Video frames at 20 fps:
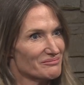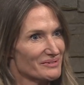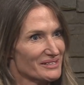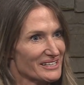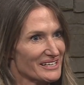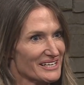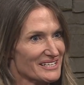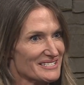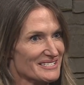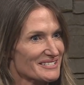
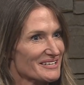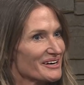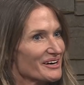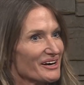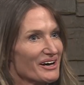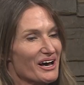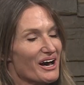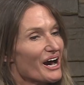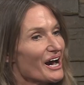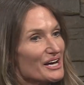because
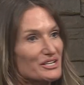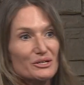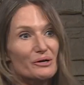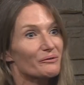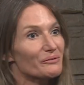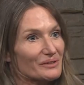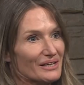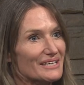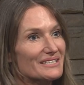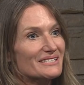I
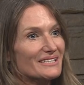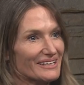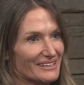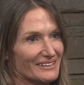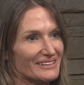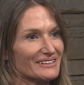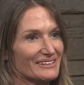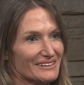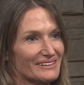don't listen.